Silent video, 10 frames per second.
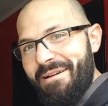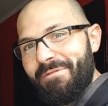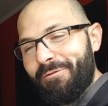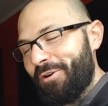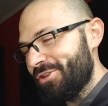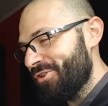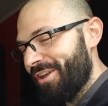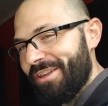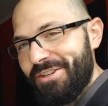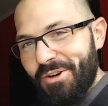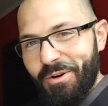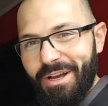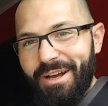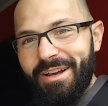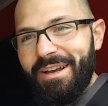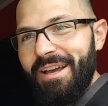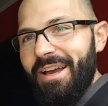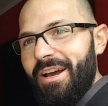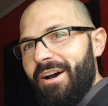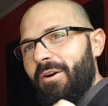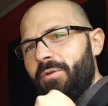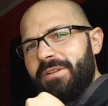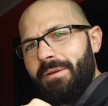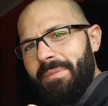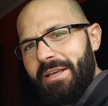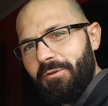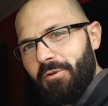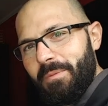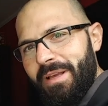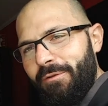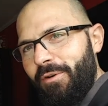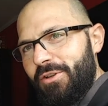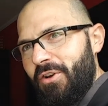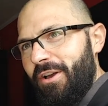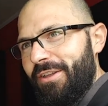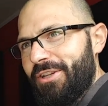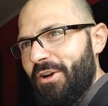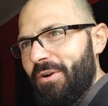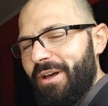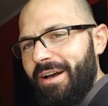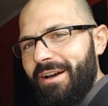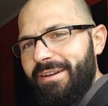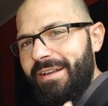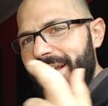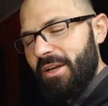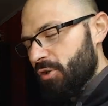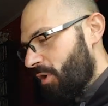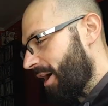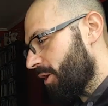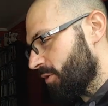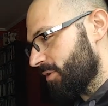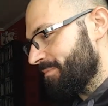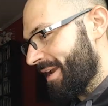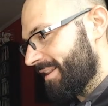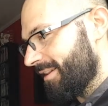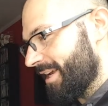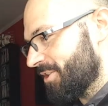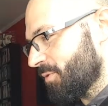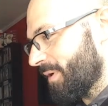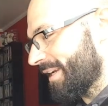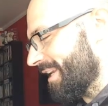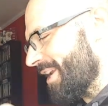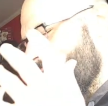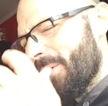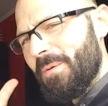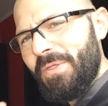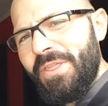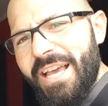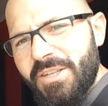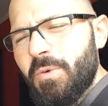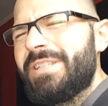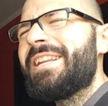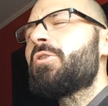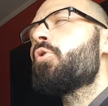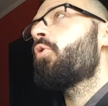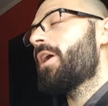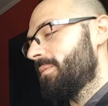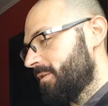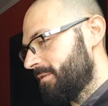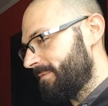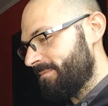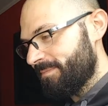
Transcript: In the first trailer, they showed uh, uh oh, there's a bee in the room. In the first trailer, they showed uh, Drago making the last swing. Yo, this was incredible.